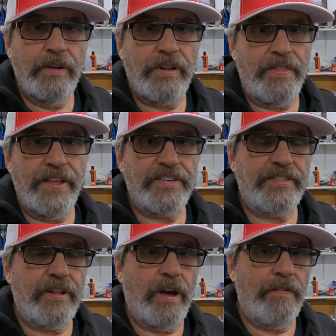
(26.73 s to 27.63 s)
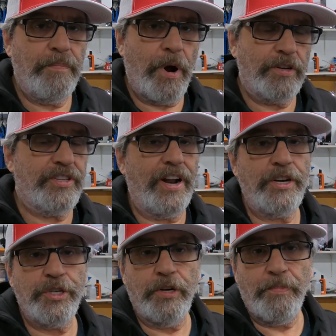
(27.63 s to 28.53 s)
to this of parts that I
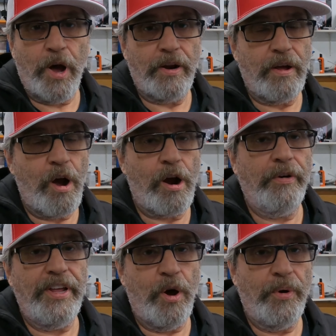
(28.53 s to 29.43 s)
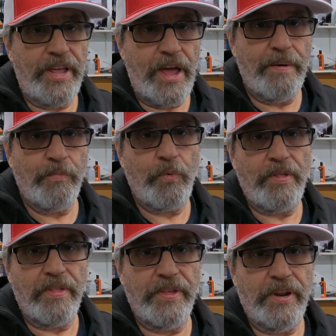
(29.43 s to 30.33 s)
should have bought Harley OEM
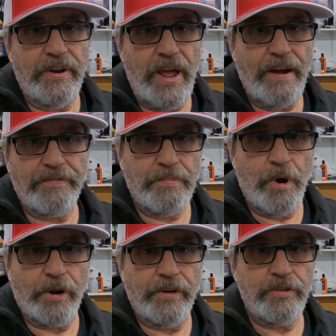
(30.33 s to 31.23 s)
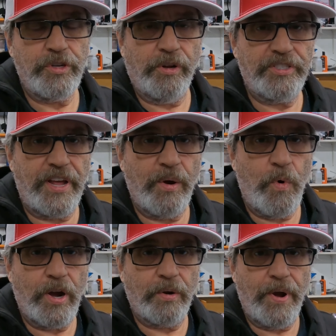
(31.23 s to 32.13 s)
rather than aftermarket. So let's take a
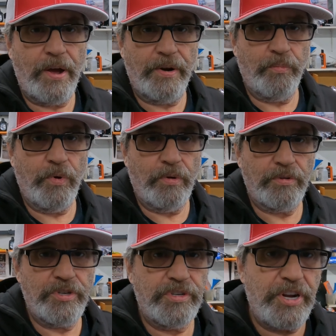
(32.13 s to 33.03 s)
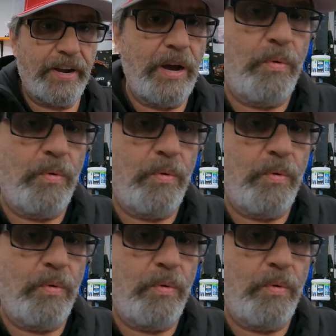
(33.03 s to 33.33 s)
walk around and we'll check